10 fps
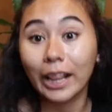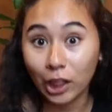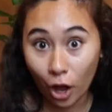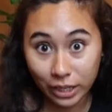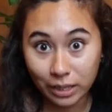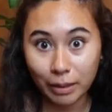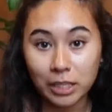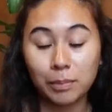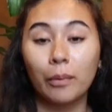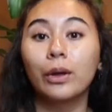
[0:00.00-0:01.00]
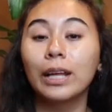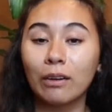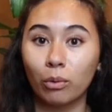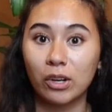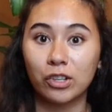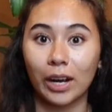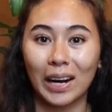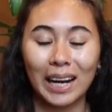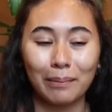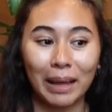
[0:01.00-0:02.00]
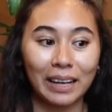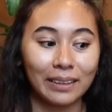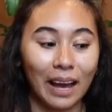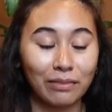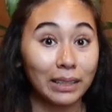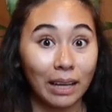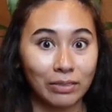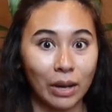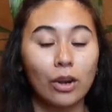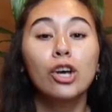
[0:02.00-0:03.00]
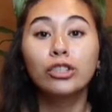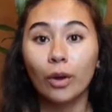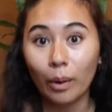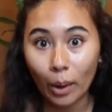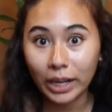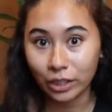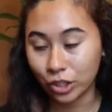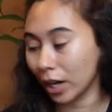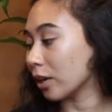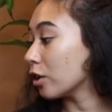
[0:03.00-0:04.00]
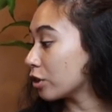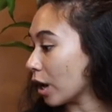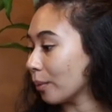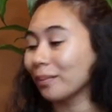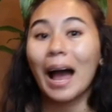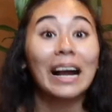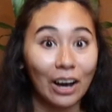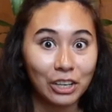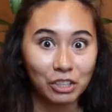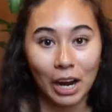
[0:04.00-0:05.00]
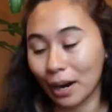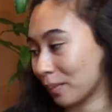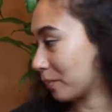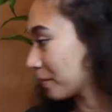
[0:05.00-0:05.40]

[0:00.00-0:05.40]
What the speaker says: a lot to miss, but we only have one chair, and I'm like, I feel left out. So I wanted a chair. So I got a chair.